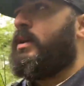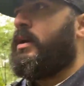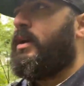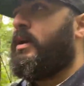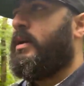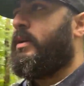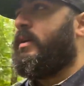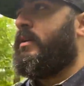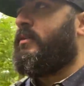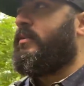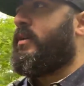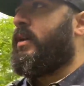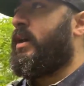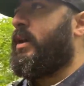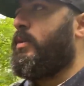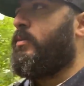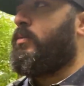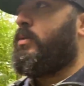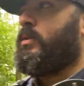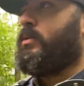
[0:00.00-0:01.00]
i guess i
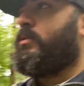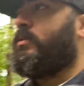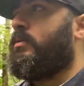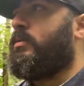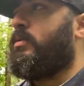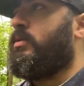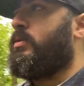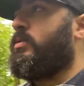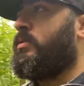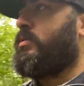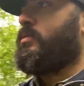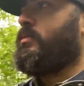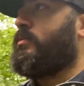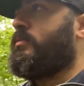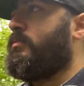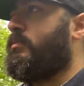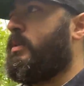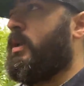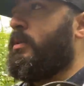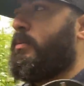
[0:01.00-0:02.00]
will
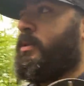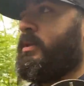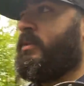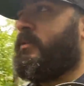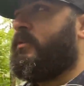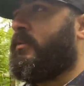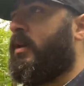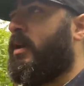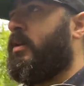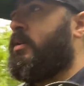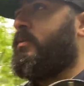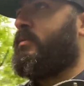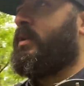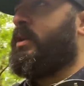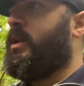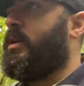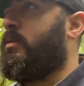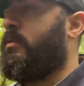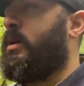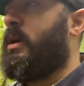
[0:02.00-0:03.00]
maybe take a
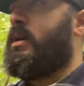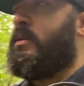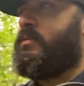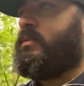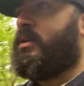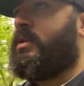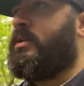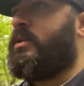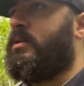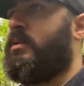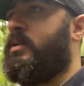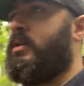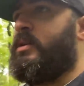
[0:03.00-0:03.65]
video after